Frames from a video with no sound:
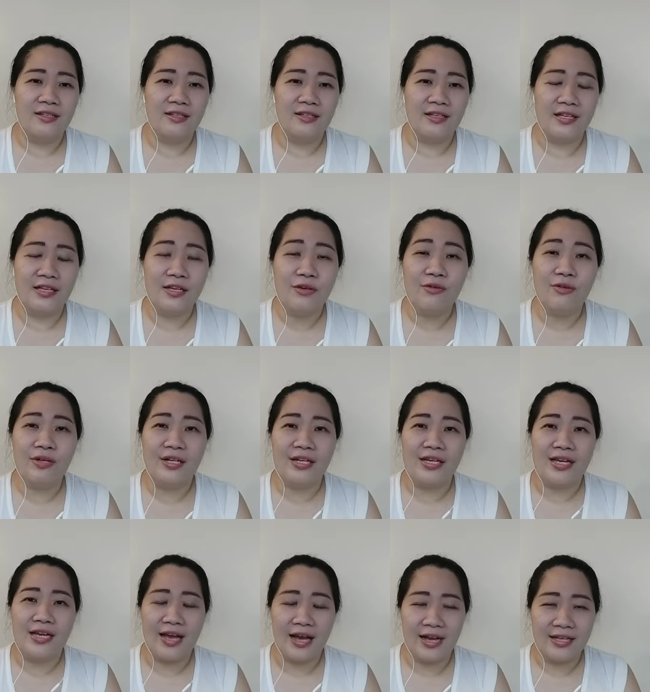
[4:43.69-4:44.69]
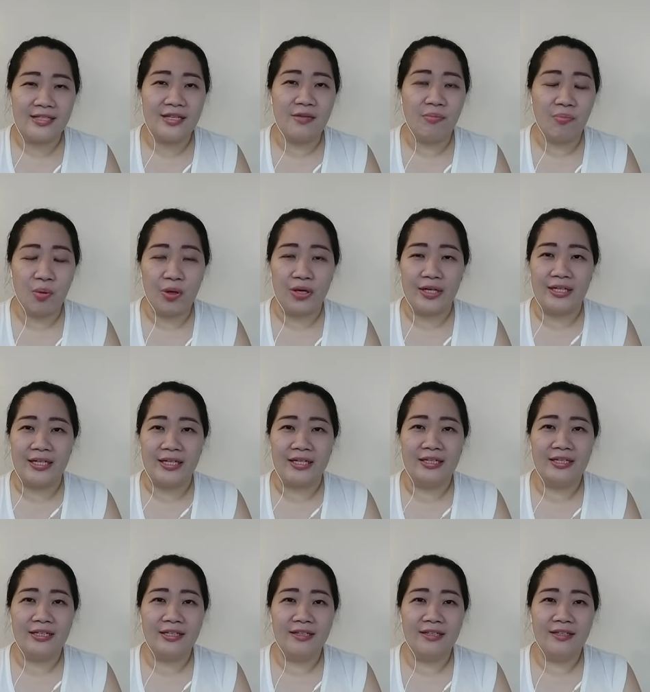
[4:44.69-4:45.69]
equally as important.
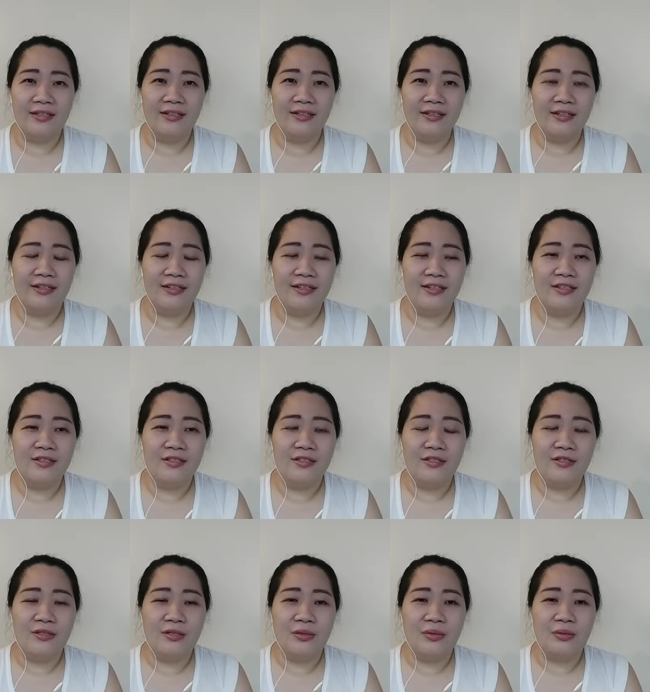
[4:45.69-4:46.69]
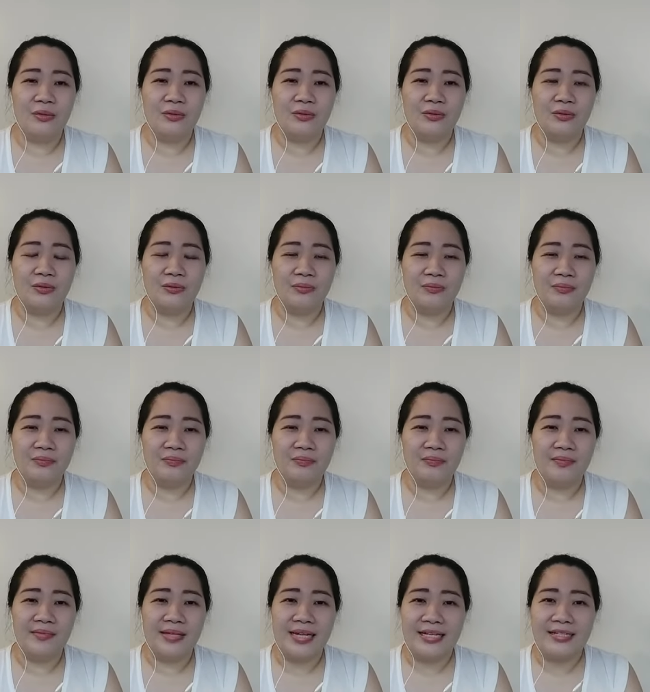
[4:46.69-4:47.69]
So
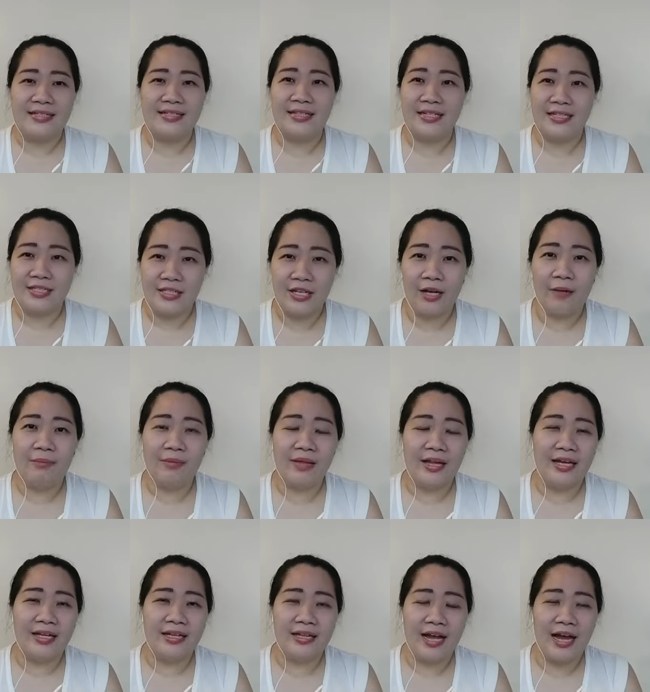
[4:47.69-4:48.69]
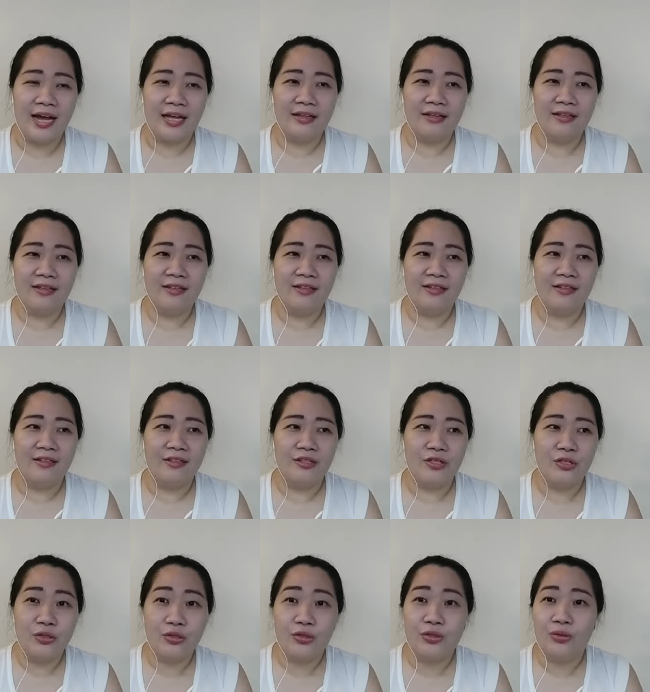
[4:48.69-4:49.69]
that's that's something that
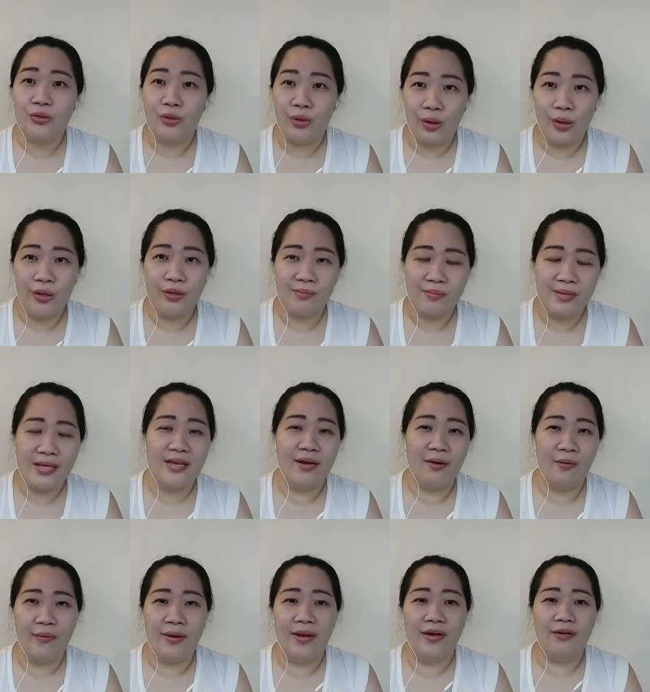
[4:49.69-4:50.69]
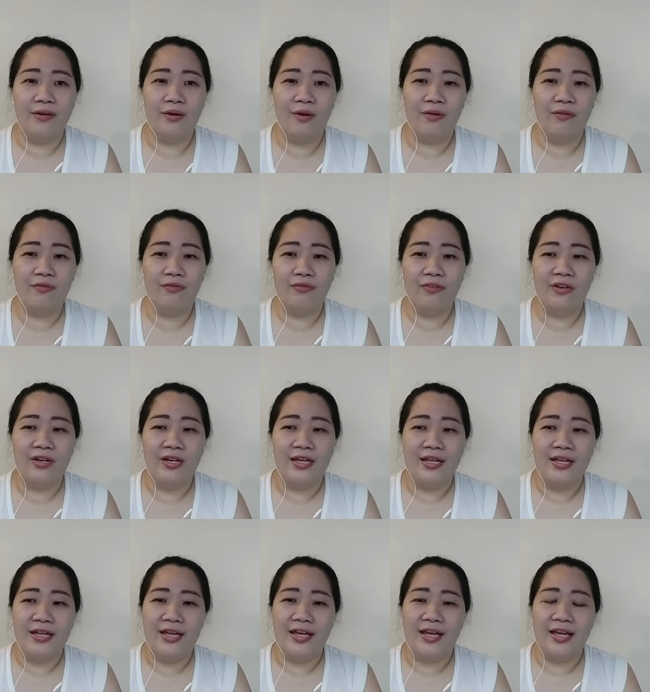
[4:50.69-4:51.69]
you should all be aware of.
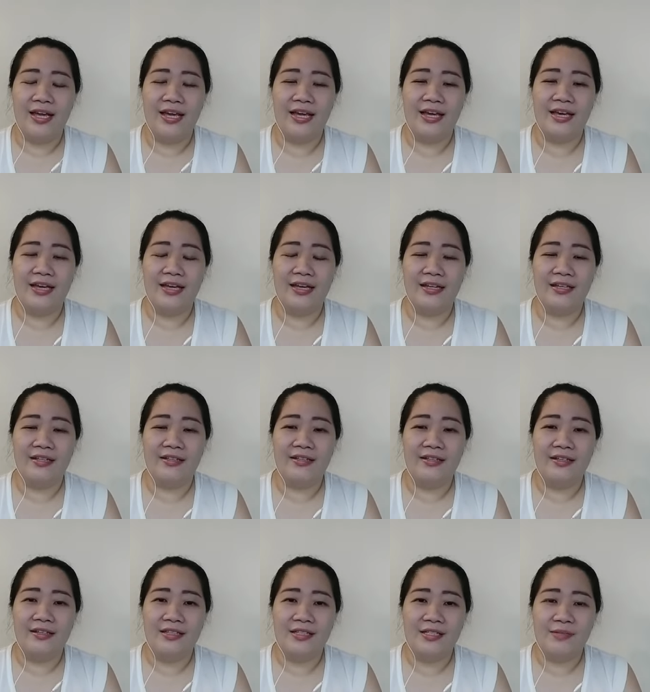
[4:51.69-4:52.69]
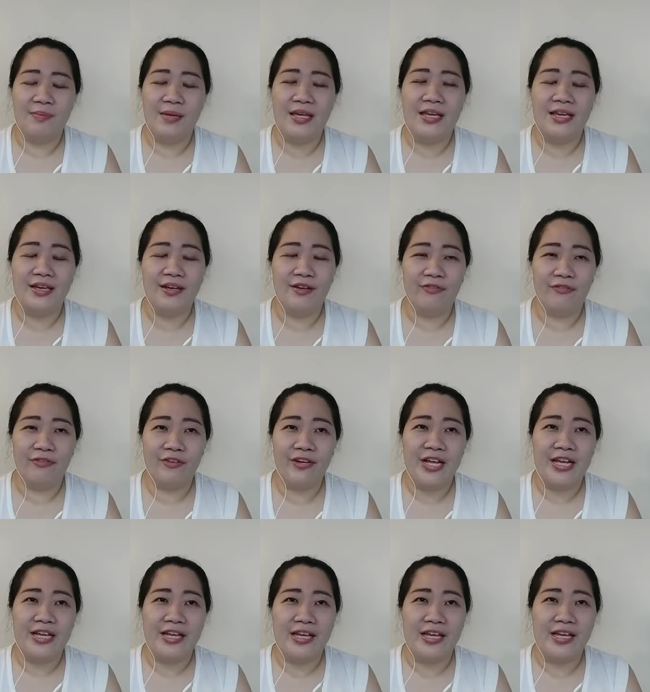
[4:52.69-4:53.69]
And speaking of
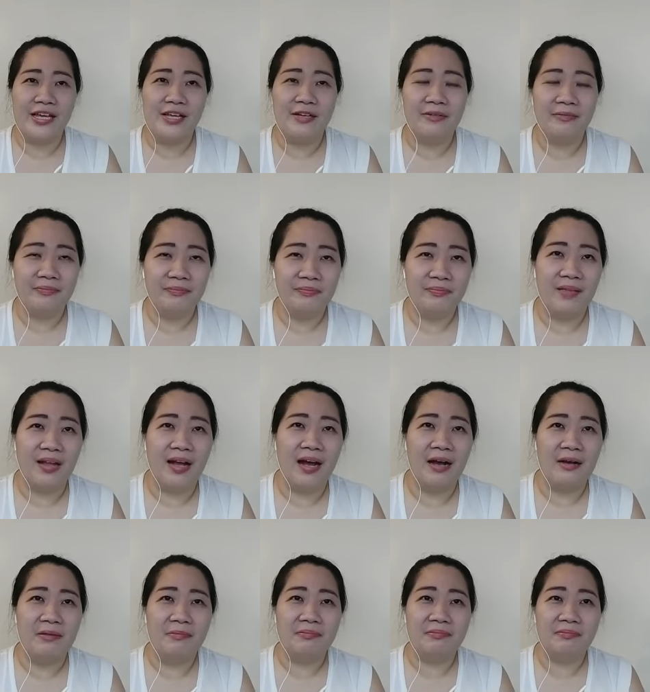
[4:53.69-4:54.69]
Reiki, um,